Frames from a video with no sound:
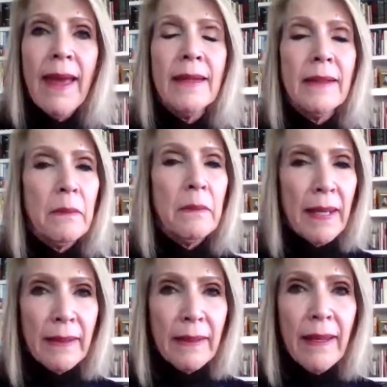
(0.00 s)
and
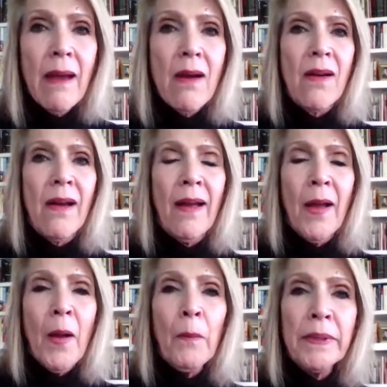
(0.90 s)
Medicare,
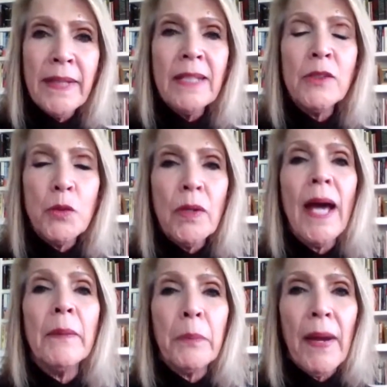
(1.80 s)
but they do
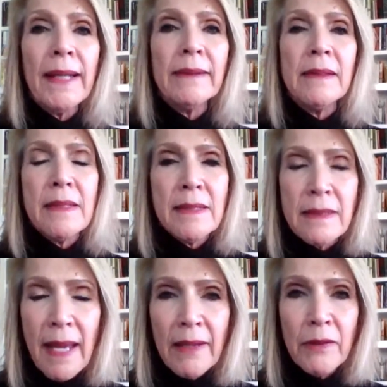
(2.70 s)
not practice
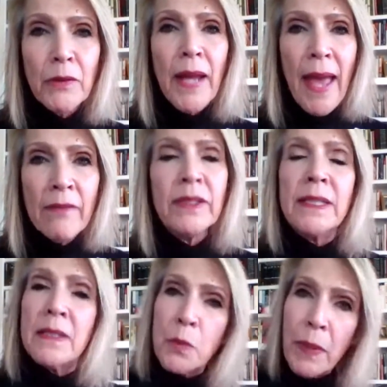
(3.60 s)
standard
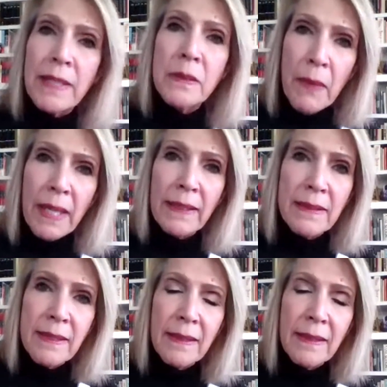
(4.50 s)
evidence-based medicine.